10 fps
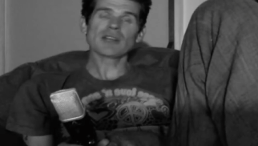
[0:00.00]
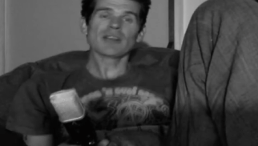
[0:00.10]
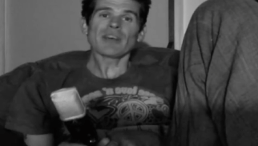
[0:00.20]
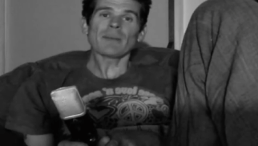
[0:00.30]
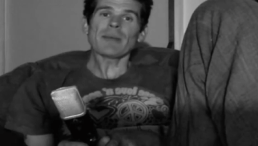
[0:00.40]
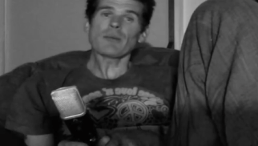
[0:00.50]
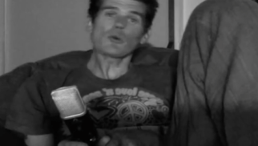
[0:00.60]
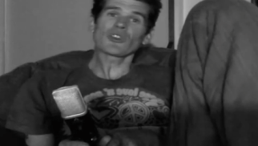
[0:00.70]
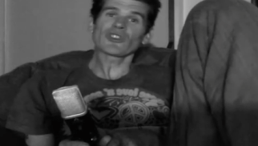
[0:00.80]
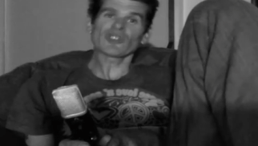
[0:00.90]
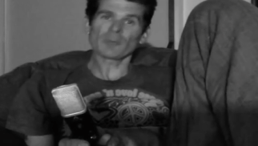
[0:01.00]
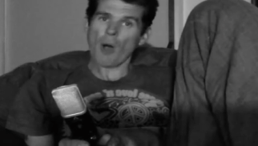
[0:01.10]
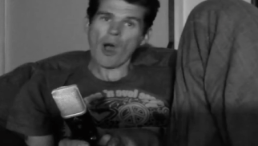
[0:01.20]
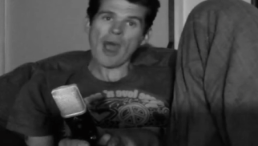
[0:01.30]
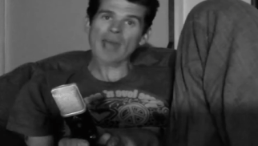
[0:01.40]
Some people
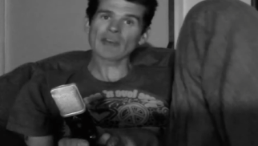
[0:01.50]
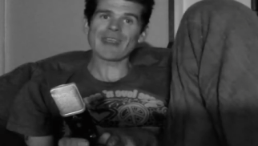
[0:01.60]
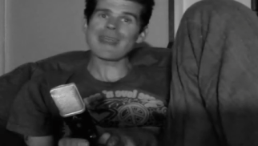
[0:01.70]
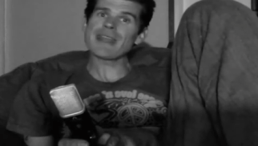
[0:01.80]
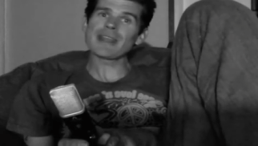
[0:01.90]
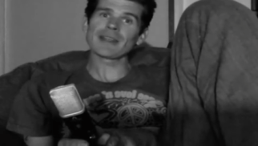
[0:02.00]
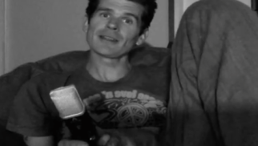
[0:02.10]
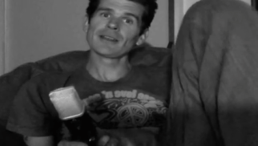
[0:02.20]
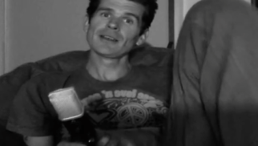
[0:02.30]
despise eating.